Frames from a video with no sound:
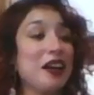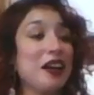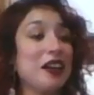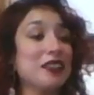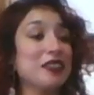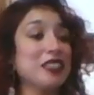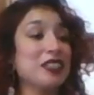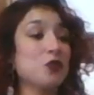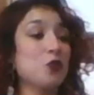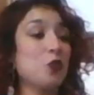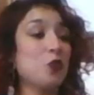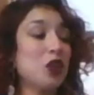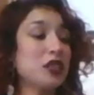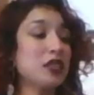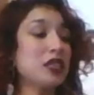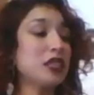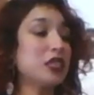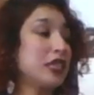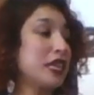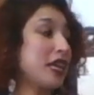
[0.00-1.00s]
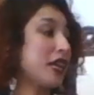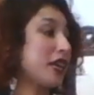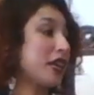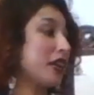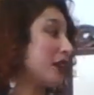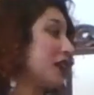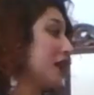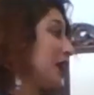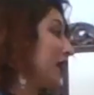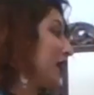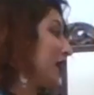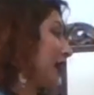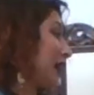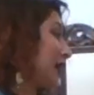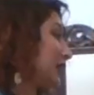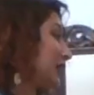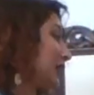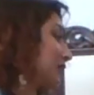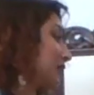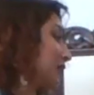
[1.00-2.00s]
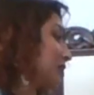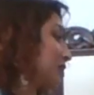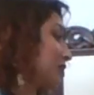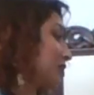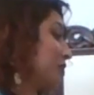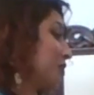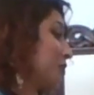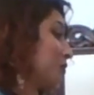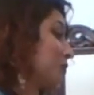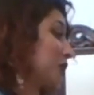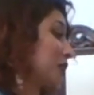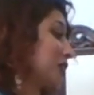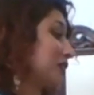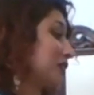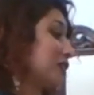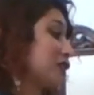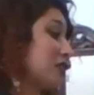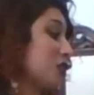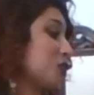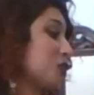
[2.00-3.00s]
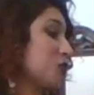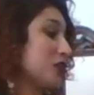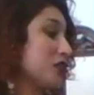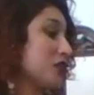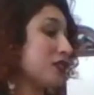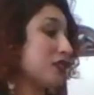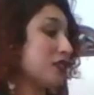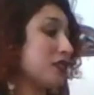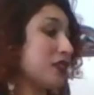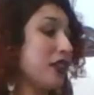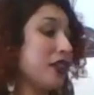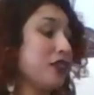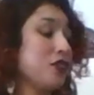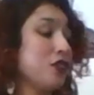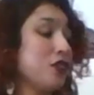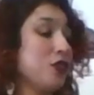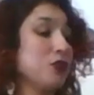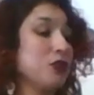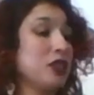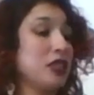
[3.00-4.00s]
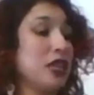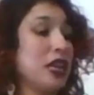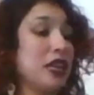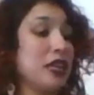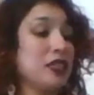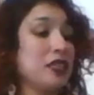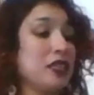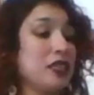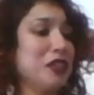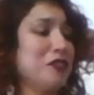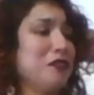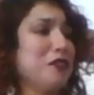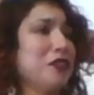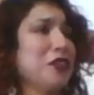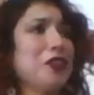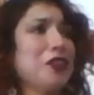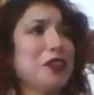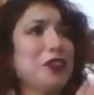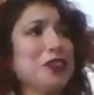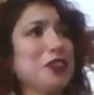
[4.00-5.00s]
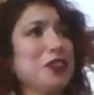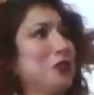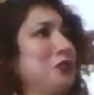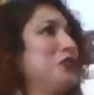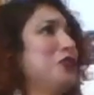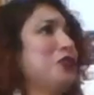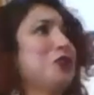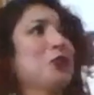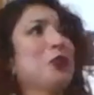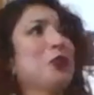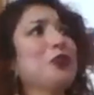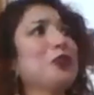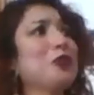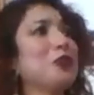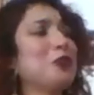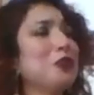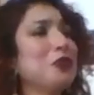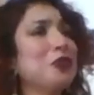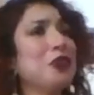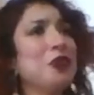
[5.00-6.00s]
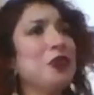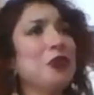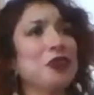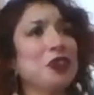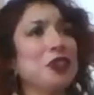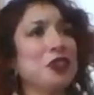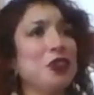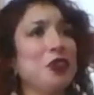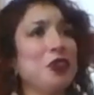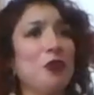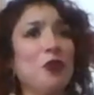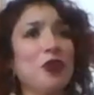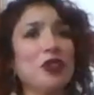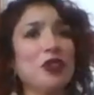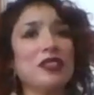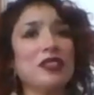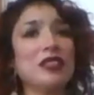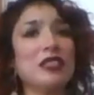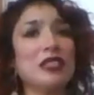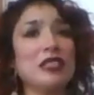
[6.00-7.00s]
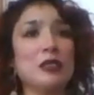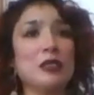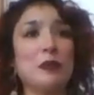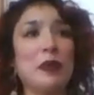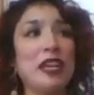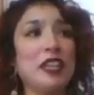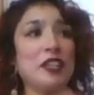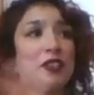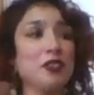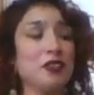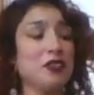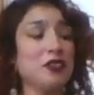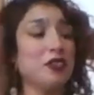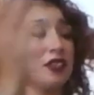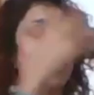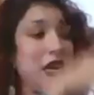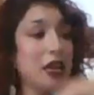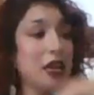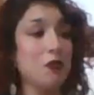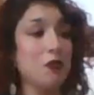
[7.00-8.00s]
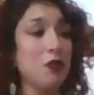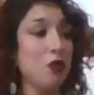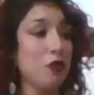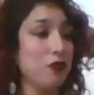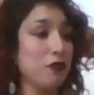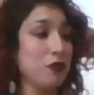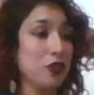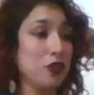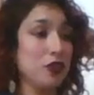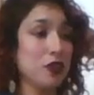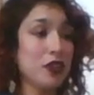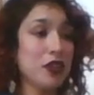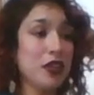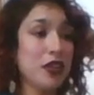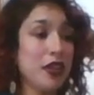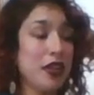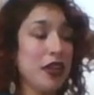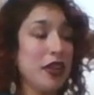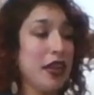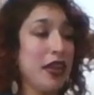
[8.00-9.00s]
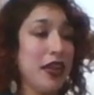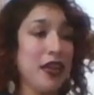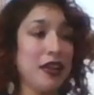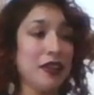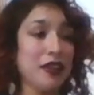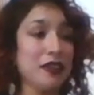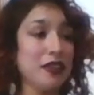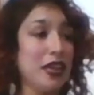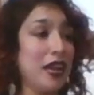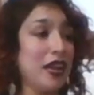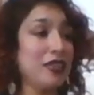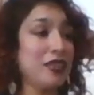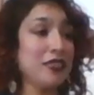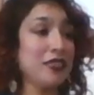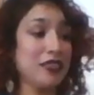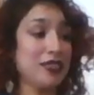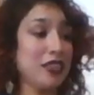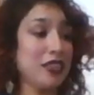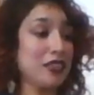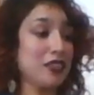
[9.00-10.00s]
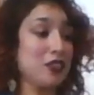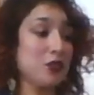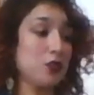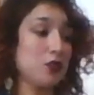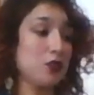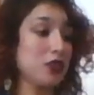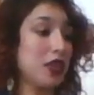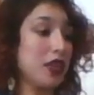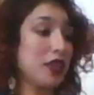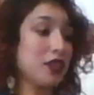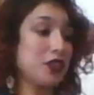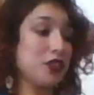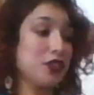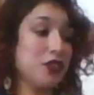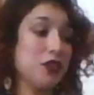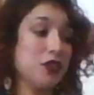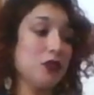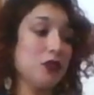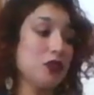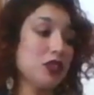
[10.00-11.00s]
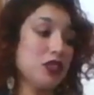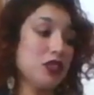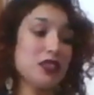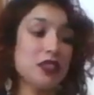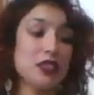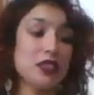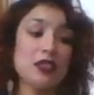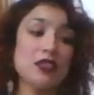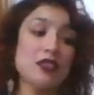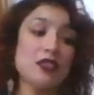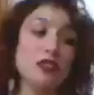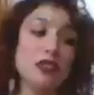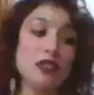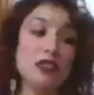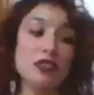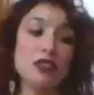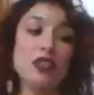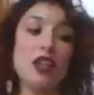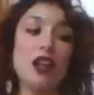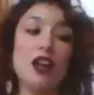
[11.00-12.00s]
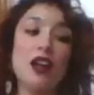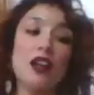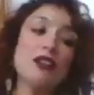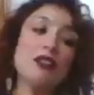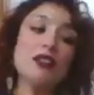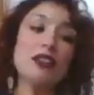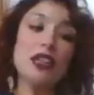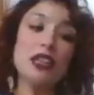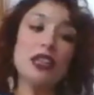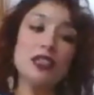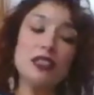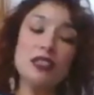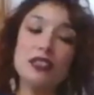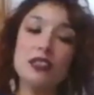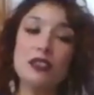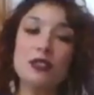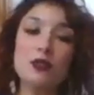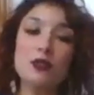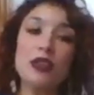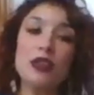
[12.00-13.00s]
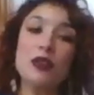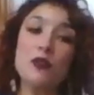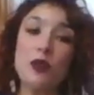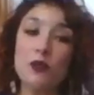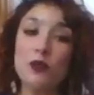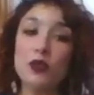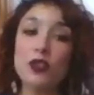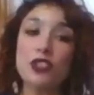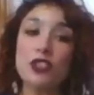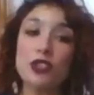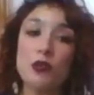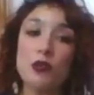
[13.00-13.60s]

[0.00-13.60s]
Uh, this one thing has you know really stuck with us and i know that even on a historical note you know once the spaniards came over and the aztecs were like you know this is the holiday this is like what we're